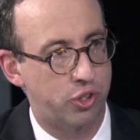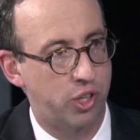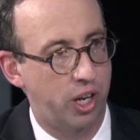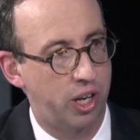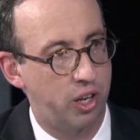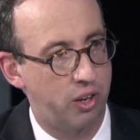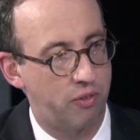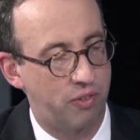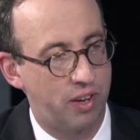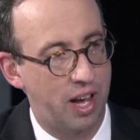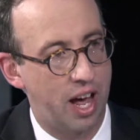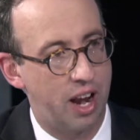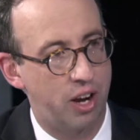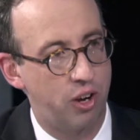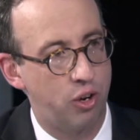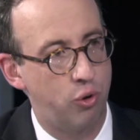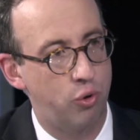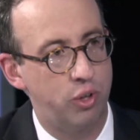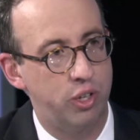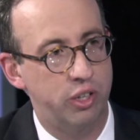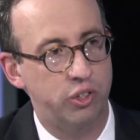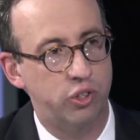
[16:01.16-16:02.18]
saying you've got to
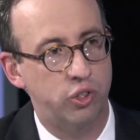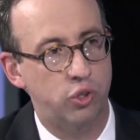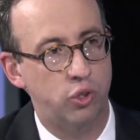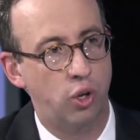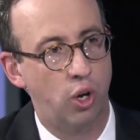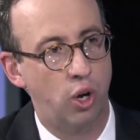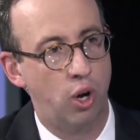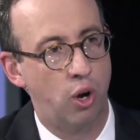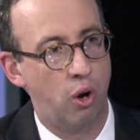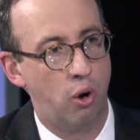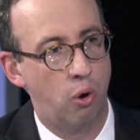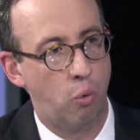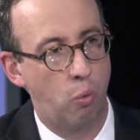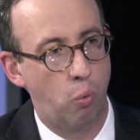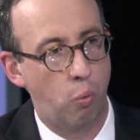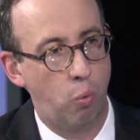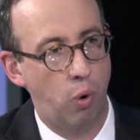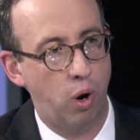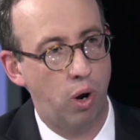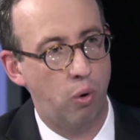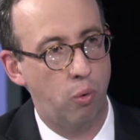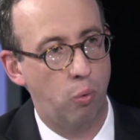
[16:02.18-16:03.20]
do this?
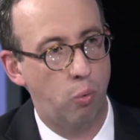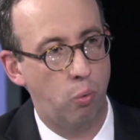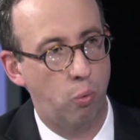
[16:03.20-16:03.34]
What